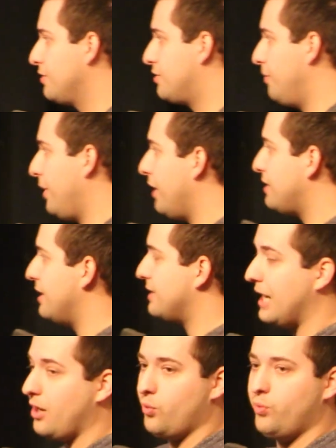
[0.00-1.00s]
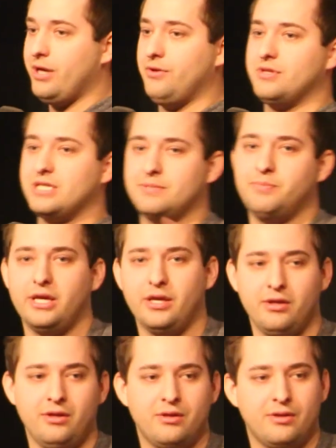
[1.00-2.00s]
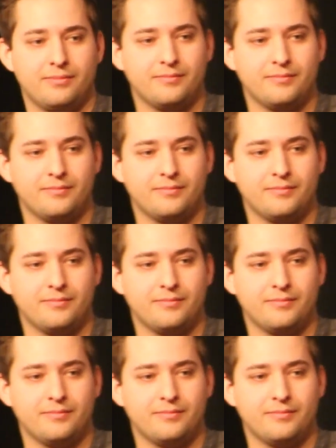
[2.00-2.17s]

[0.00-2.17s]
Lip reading: So Mary says, how will this be?